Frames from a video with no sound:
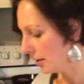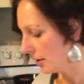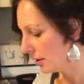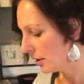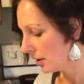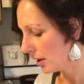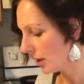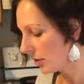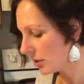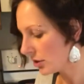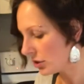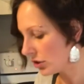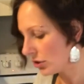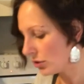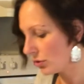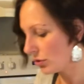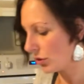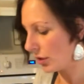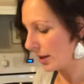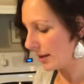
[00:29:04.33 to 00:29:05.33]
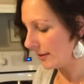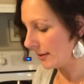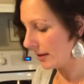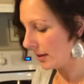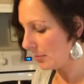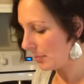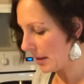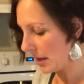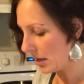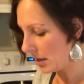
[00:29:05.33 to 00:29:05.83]
nothing too
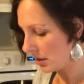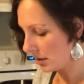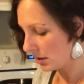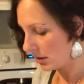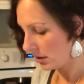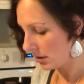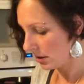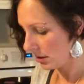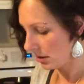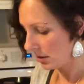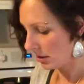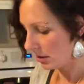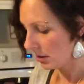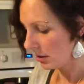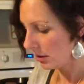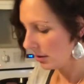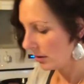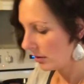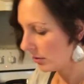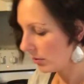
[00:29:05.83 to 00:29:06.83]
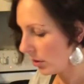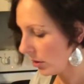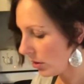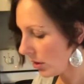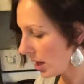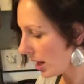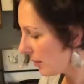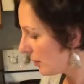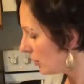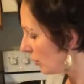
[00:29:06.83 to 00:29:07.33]
crazy, but so I
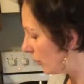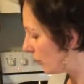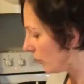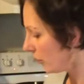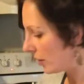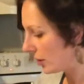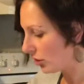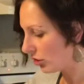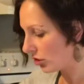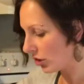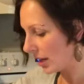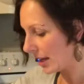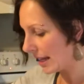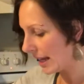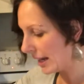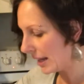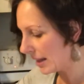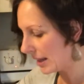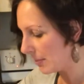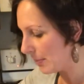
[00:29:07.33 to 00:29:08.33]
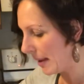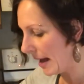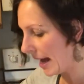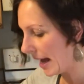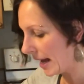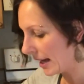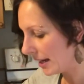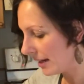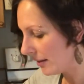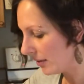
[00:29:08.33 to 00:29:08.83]
thought I would just finish getting the
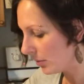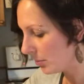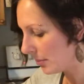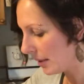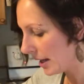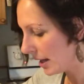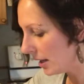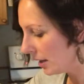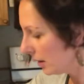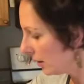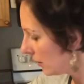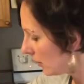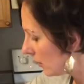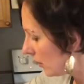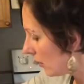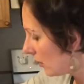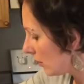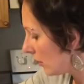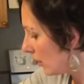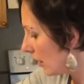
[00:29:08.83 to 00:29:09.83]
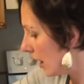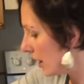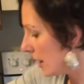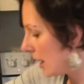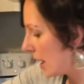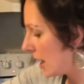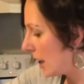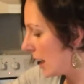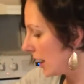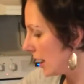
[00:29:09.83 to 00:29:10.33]
patties made so that
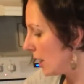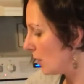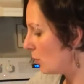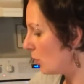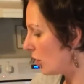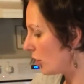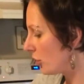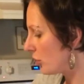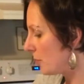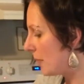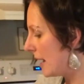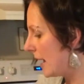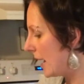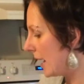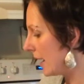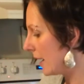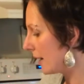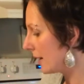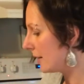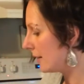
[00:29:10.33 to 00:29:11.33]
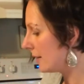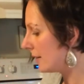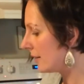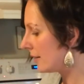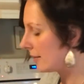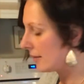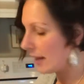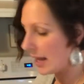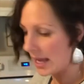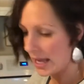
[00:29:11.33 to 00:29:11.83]
then I can wash my
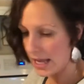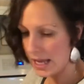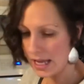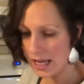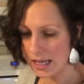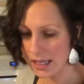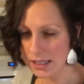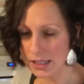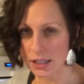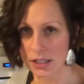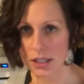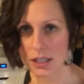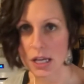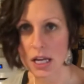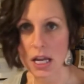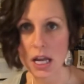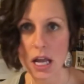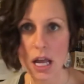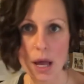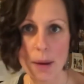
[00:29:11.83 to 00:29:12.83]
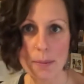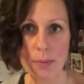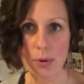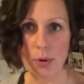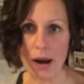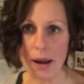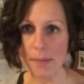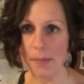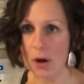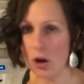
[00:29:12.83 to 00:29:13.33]
hands and
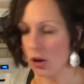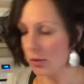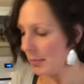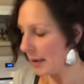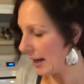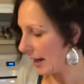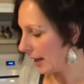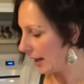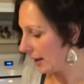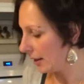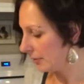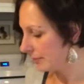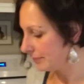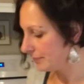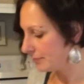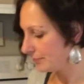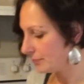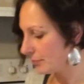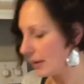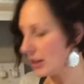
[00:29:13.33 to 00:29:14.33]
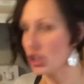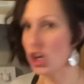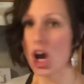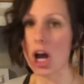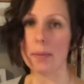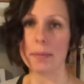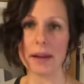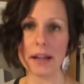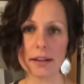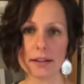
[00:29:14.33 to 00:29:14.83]
prep all my
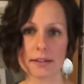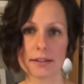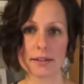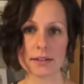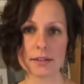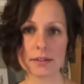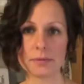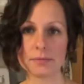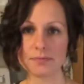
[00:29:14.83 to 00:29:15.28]
toppings.